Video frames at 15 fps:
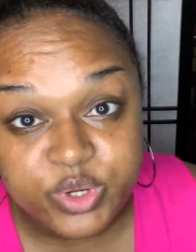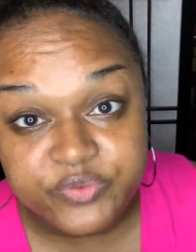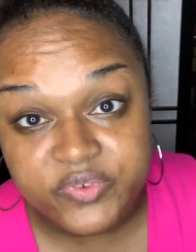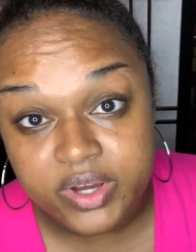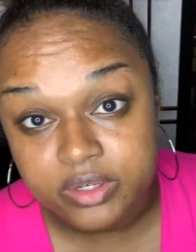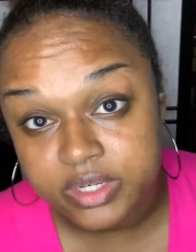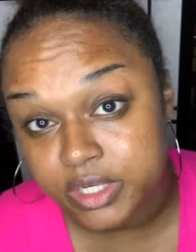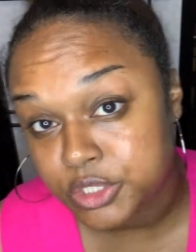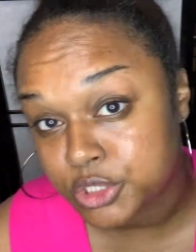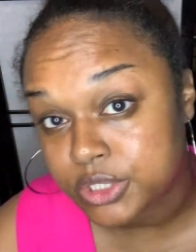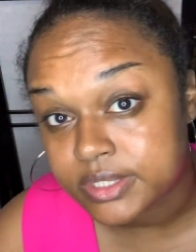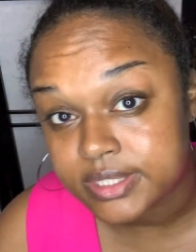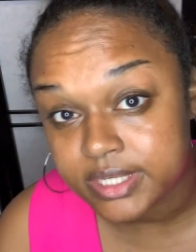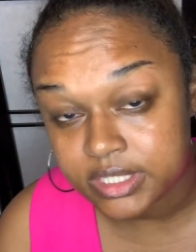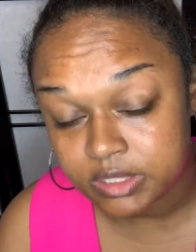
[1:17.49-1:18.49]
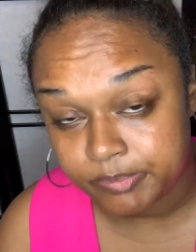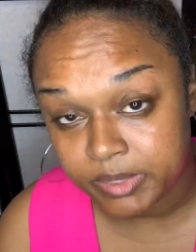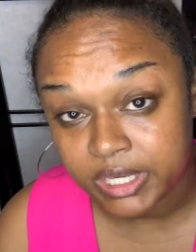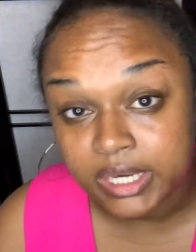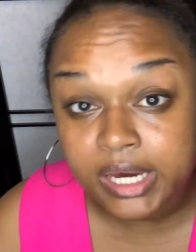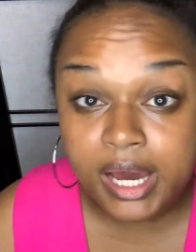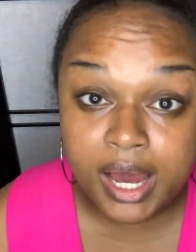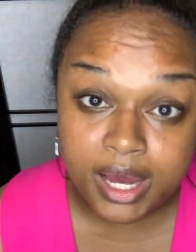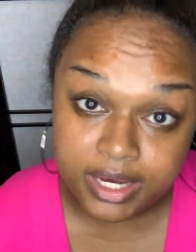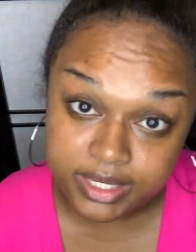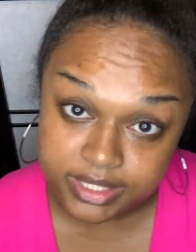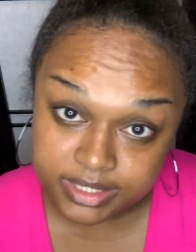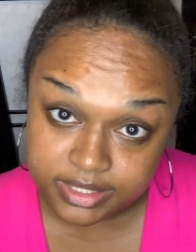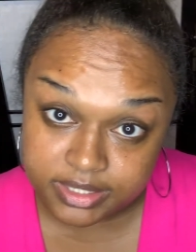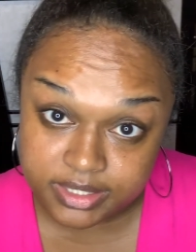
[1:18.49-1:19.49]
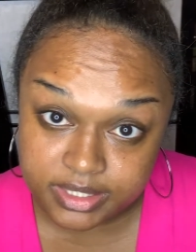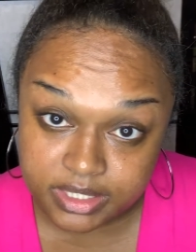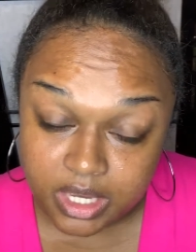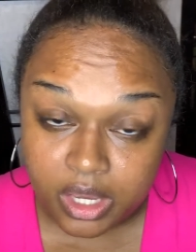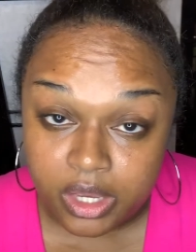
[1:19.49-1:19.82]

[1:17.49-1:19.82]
foundations is because